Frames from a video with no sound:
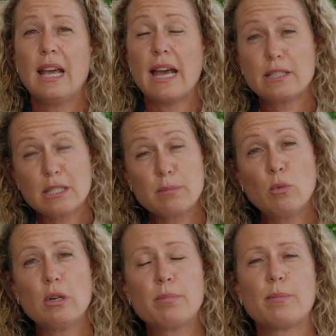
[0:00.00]
And a
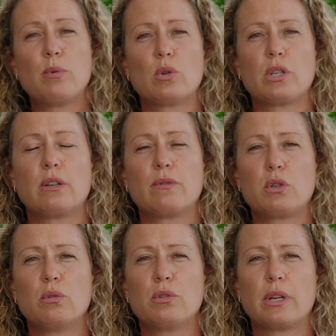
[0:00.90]
smaller proportion of
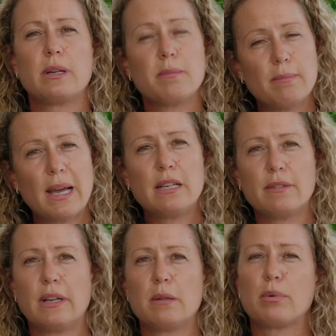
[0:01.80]
children may
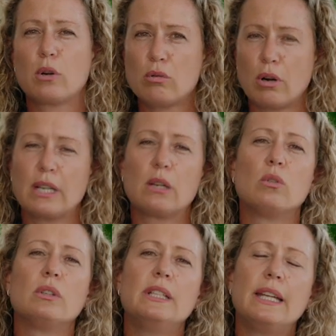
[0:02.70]
develop chronic
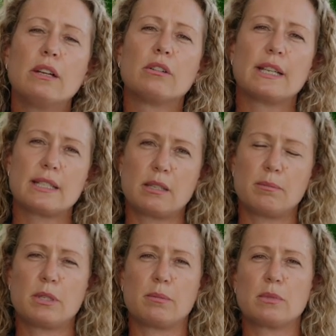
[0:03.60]
or lingering
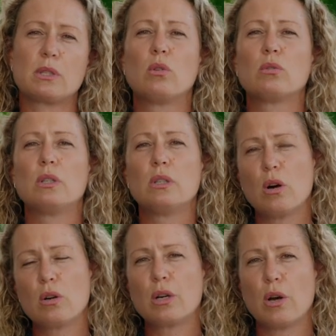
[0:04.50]
symptoms called long